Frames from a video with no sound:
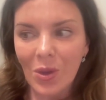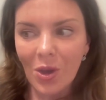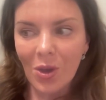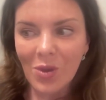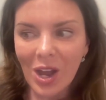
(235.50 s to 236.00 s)

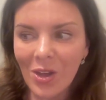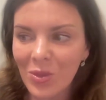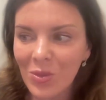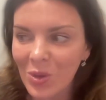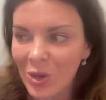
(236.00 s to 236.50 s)
around
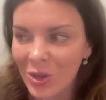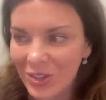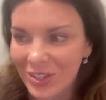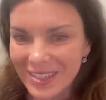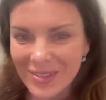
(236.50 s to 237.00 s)
the
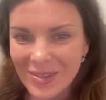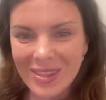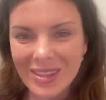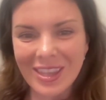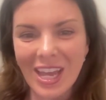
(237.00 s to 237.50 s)
world,
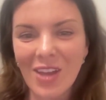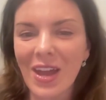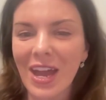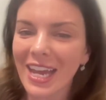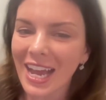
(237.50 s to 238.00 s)
they've
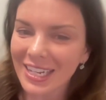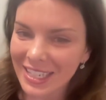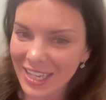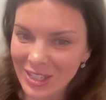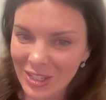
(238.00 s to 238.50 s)
had
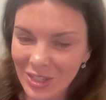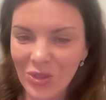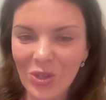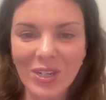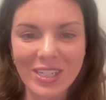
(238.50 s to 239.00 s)
access to
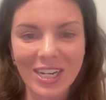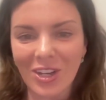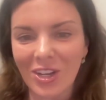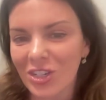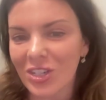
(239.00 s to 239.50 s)
newer
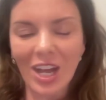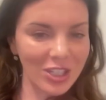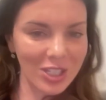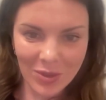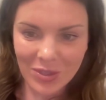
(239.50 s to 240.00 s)
technology, not
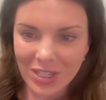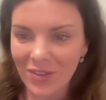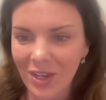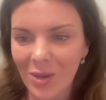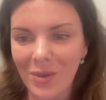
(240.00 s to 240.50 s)
just
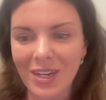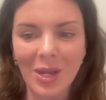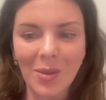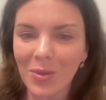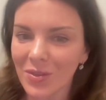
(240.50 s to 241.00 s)
Motiva, but a
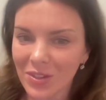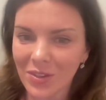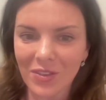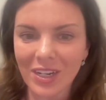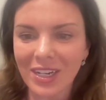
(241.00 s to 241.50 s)
number of
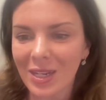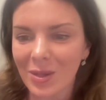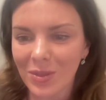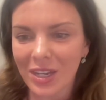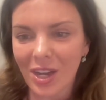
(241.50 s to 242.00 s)
different
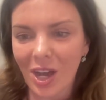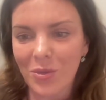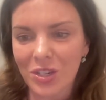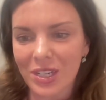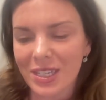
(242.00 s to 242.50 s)
implant
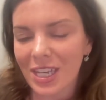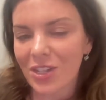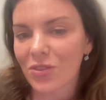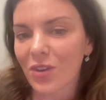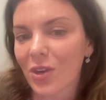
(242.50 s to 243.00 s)
options that
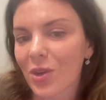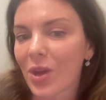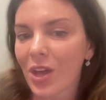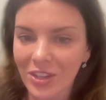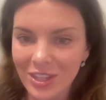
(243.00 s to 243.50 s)
do very
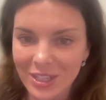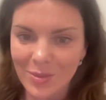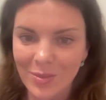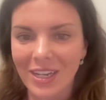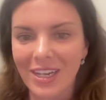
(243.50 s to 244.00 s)
well in this
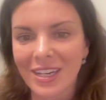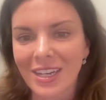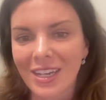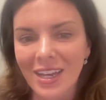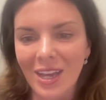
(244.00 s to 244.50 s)
plane.
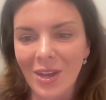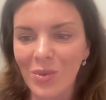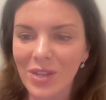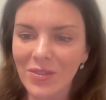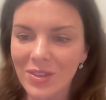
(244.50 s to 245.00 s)
And we have